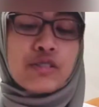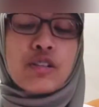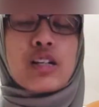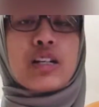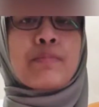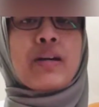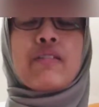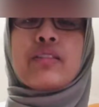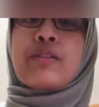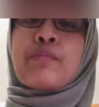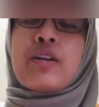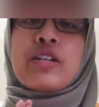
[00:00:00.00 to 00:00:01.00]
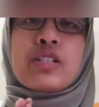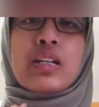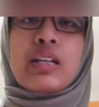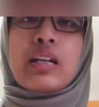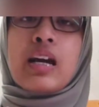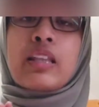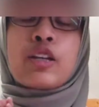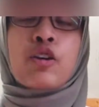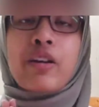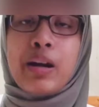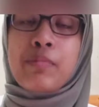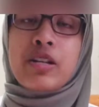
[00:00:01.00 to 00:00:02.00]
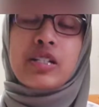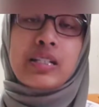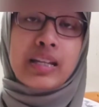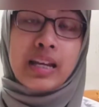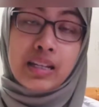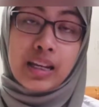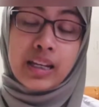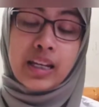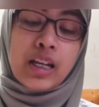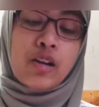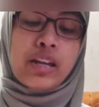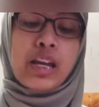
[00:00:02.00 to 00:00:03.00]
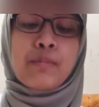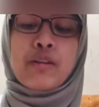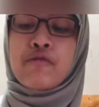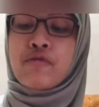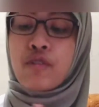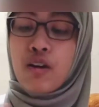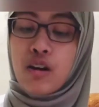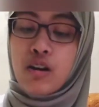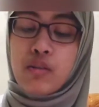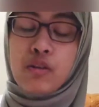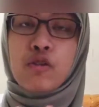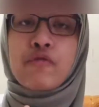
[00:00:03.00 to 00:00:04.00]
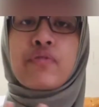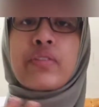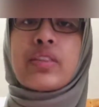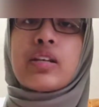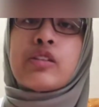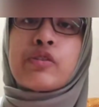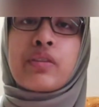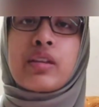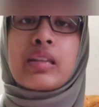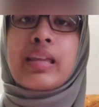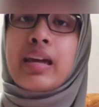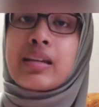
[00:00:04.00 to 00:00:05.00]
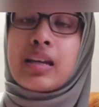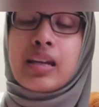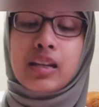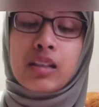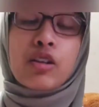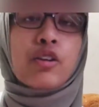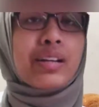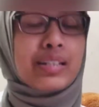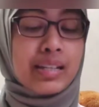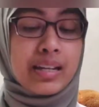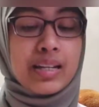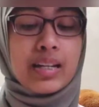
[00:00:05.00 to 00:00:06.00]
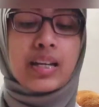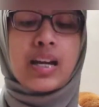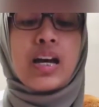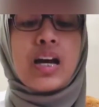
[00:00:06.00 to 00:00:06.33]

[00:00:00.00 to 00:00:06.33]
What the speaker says: to talk about the brushing, the correct brushing technique. Okay, before go further to the technique, the correct technique,